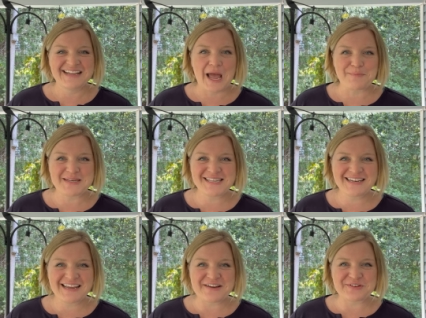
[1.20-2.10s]
Happy
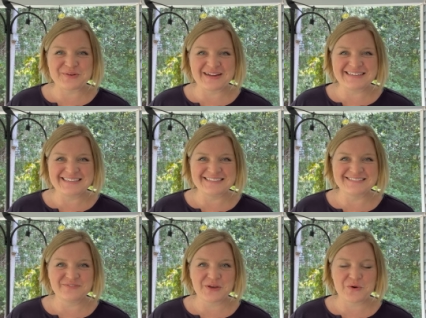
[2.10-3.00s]
Sunday, everyone.
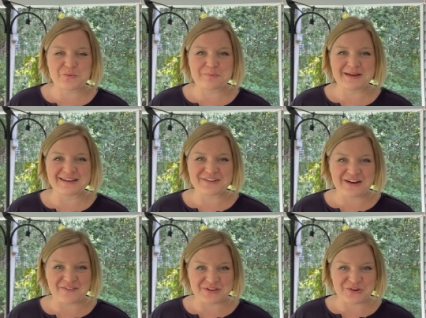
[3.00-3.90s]
We hope you're
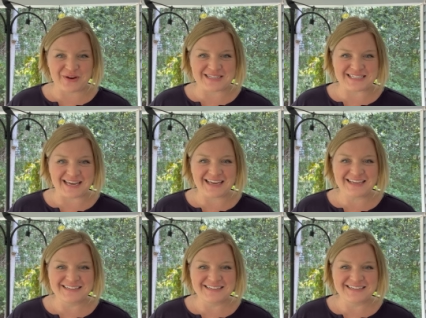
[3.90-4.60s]
having a great day.